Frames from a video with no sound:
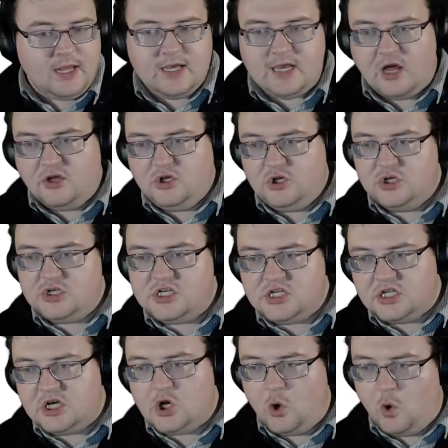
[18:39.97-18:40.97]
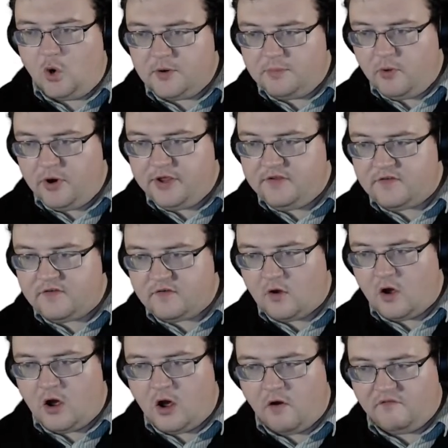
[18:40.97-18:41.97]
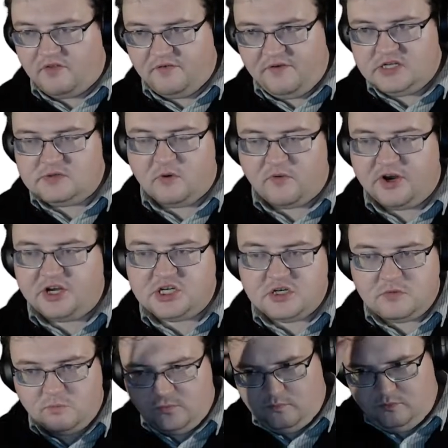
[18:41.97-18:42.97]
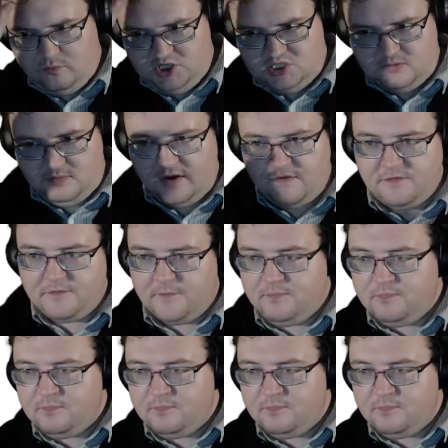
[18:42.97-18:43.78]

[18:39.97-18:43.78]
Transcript: Now, using the corner points of the feasible region, which is above,